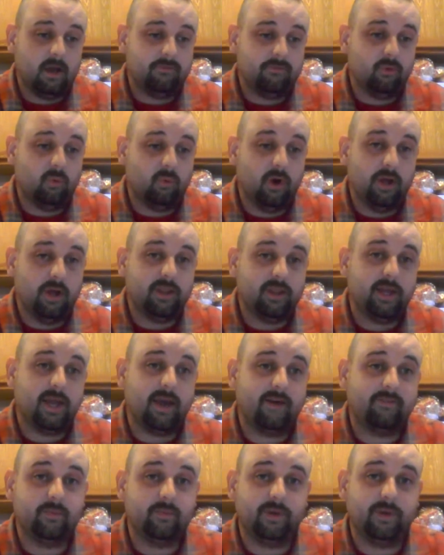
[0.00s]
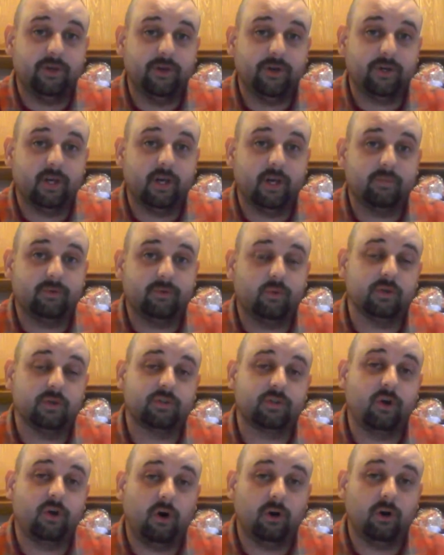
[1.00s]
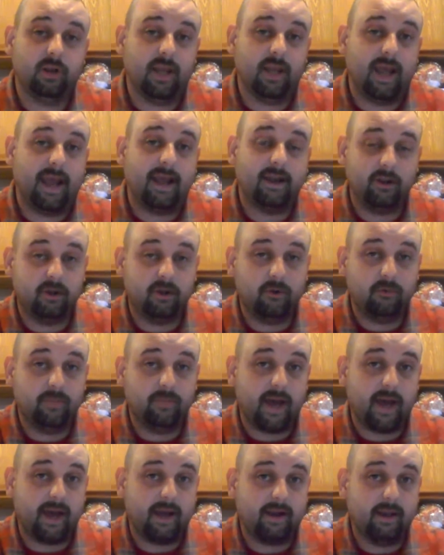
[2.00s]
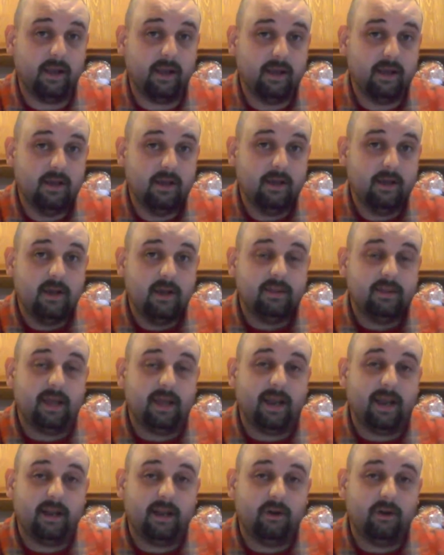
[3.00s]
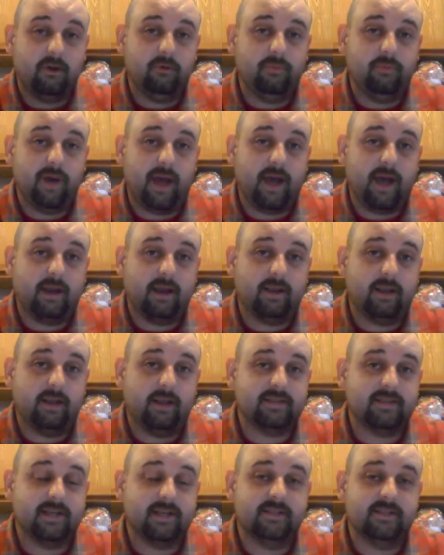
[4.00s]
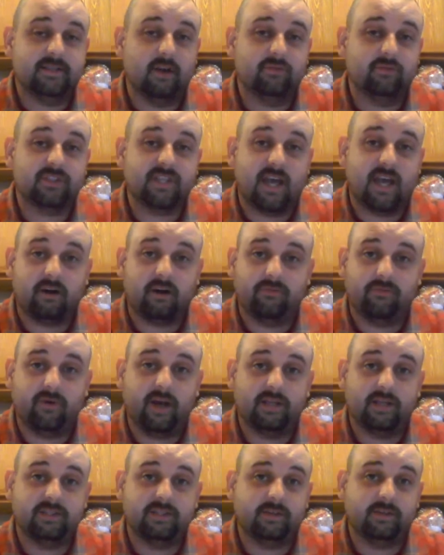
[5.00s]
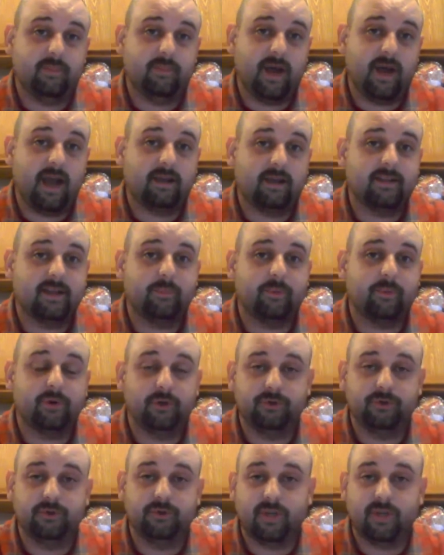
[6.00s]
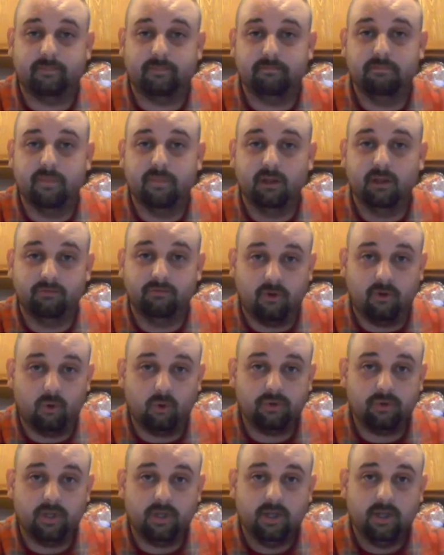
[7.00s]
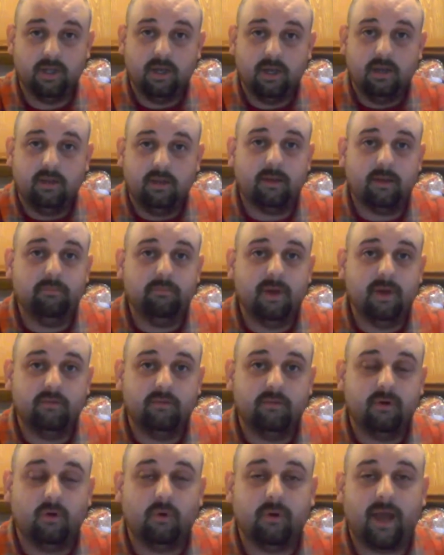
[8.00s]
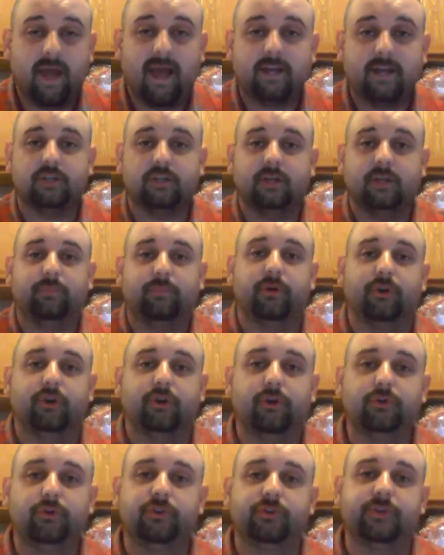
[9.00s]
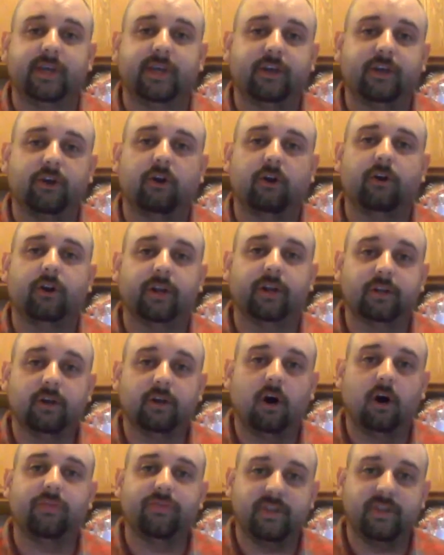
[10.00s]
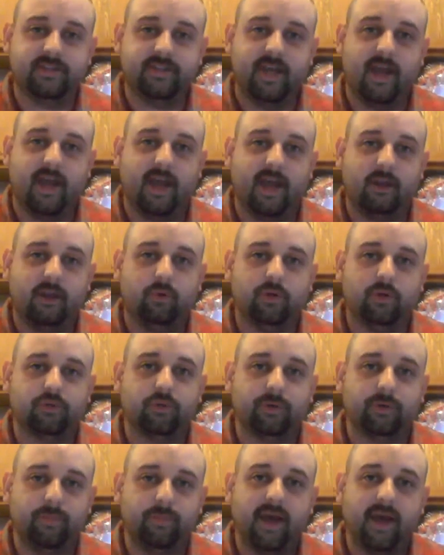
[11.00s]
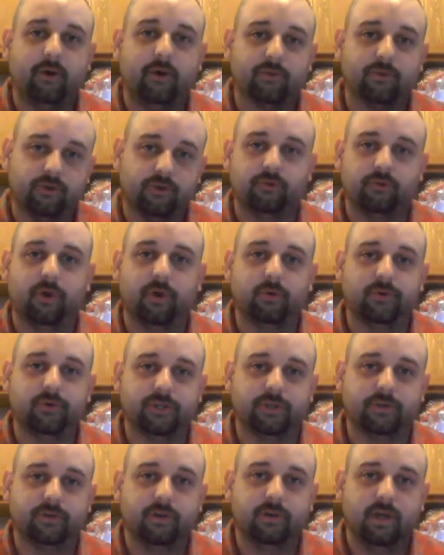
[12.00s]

For one, they have to be hooked up to what's called an anode bag. That anode bag is a self-sacrificing bag that produces a millivolt. That millivolt actually produces a current on the tank, which repels corrosion.